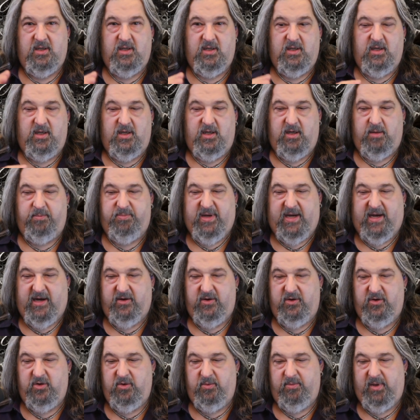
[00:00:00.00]
about
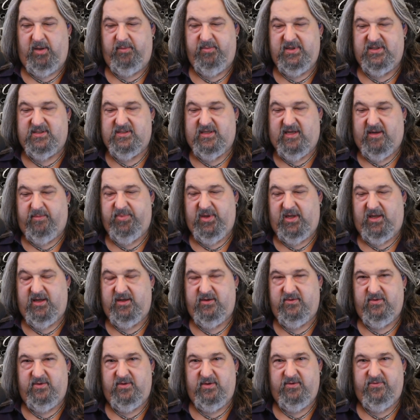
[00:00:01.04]
who may be stepping
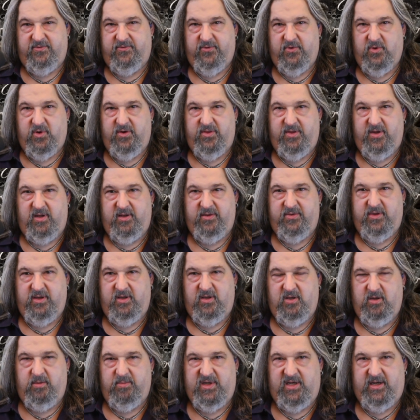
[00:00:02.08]
in for the
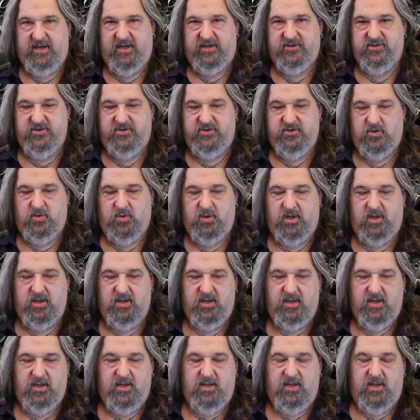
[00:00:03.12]
Human Nature Tour.
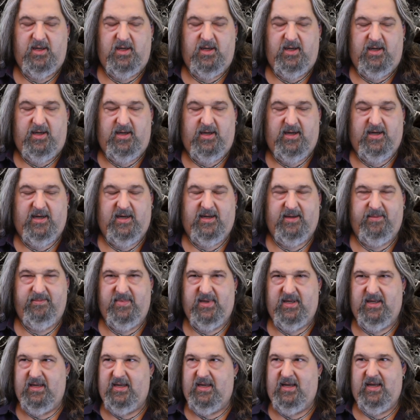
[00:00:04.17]

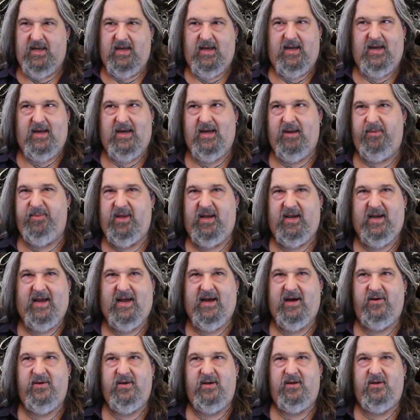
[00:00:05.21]
I mean,
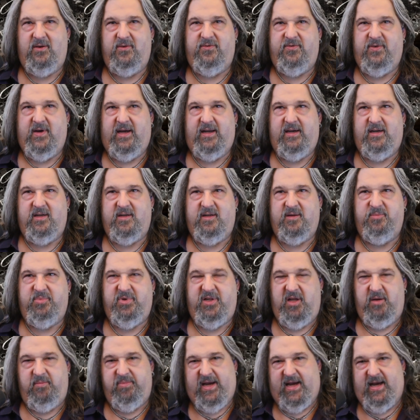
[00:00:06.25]
how do you find a
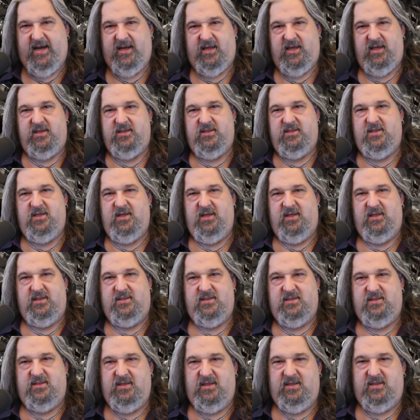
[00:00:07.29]
complete package?
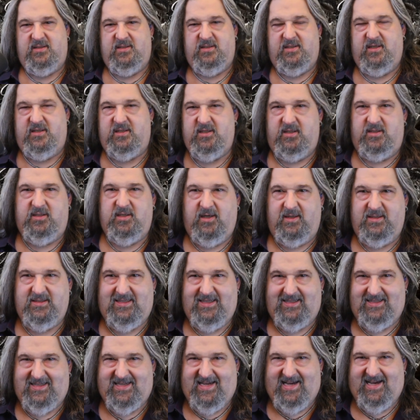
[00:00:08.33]
It's such a
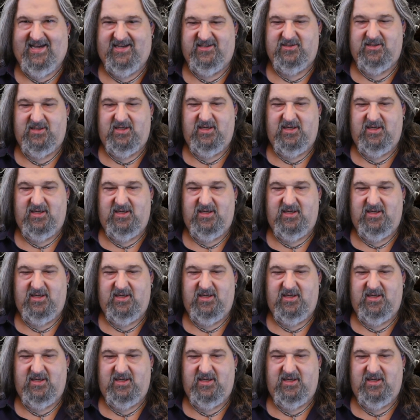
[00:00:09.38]
daunting task,